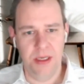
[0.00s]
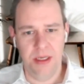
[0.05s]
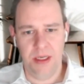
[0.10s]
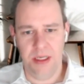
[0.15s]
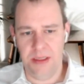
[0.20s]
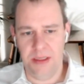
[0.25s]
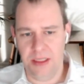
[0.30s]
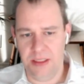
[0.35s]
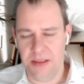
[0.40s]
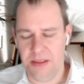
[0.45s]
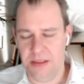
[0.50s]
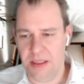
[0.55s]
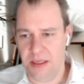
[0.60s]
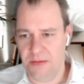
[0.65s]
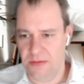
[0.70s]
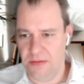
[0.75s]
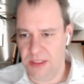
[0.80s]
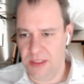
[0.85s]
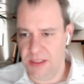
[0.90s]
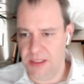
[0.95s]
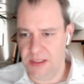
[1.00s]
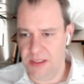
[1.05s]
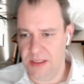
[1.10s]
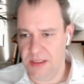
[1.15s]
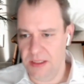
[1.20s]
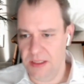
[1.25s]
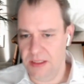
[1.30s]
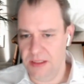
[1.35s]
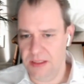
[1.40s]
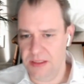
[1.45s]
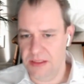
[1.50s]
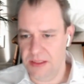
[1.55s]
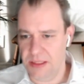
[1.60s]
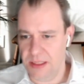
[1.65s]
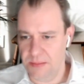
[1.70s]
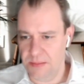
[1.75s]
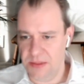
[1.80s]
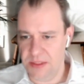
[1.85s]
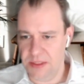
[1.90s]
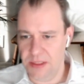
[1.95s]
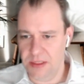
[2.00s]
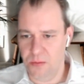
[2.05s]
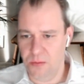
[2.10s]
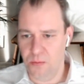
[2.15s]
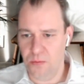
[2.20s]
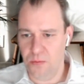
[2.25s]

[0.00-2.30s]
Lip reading: And that's definitely something